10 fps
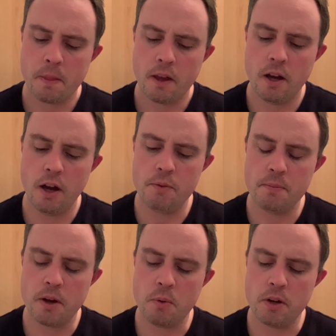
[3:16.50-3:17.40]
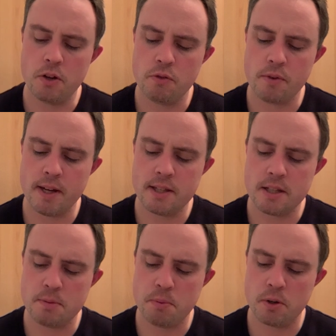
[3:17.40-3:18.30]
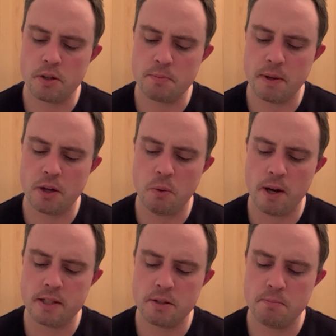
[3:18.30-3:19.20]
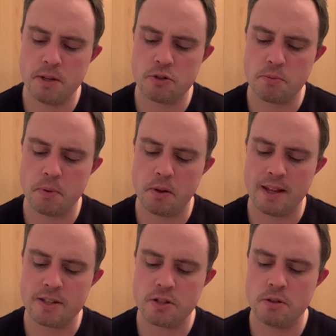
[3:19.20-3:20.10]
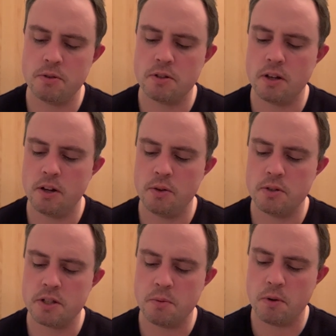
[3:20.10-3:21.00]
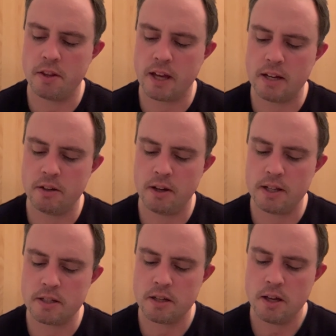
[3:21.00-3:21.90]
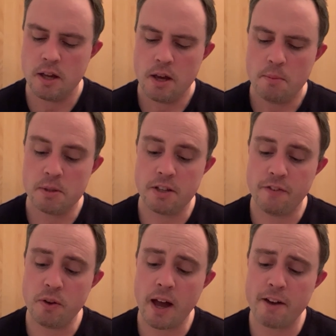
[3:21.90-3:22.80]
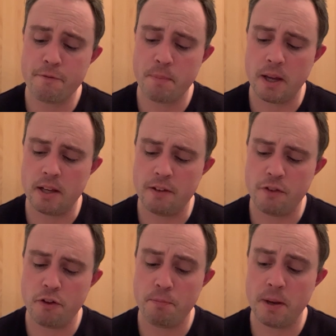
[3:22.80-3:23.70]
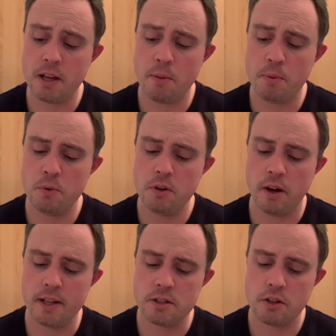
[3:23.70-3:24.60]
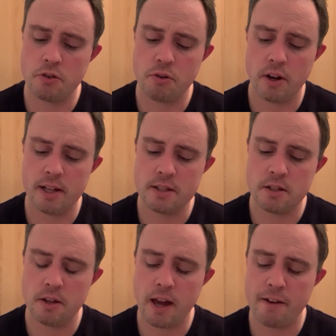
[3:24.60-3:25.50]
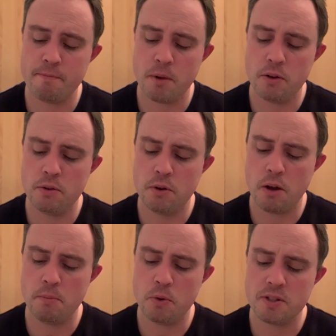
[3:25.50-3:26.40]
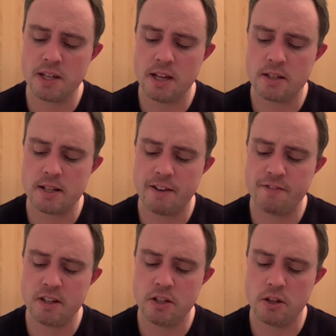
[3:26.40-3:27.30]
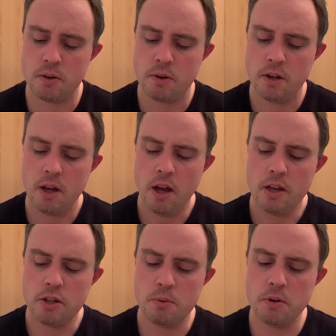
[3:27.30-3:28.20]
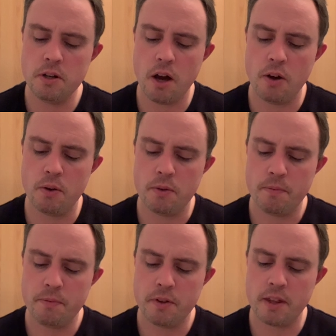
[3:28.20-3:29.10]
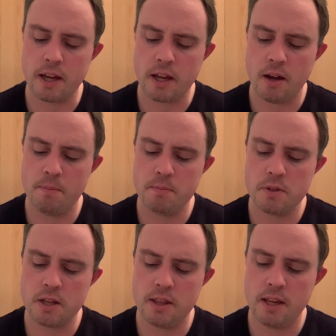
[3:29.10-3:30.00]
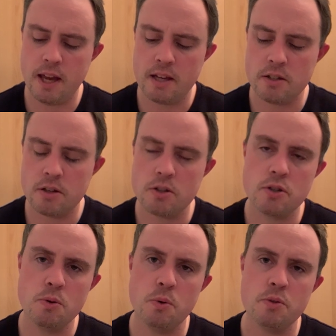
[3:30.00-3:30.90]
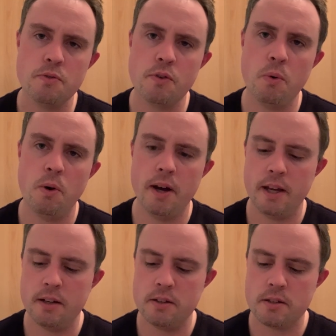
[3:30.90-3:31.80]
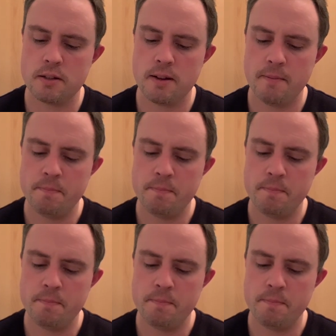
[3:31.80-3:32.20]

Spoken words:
I hope no one who reads this book has been quite as miserable as Susan and Lucy were that night. But if you have been up all night and cried till you have no more tears left in you, you will know that there comes in the end a sort of quietness.